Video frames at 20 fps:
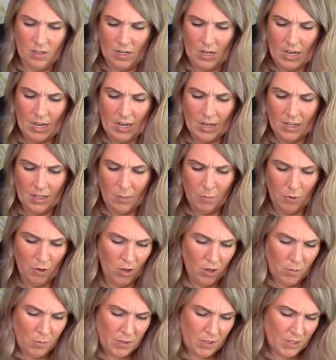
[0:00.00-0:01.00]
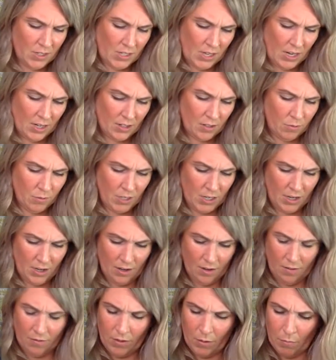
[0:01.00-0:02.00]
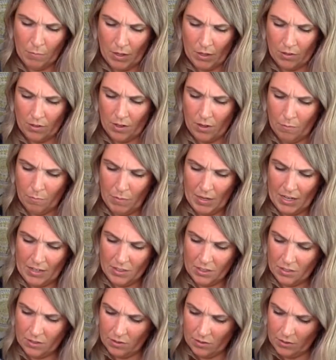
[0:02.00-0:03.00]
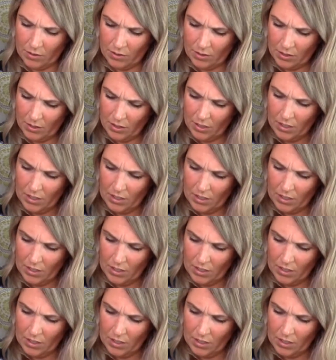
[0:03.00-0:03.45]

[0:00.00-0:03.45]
And at the bottom of the deck, we have the Mother of Pentacles.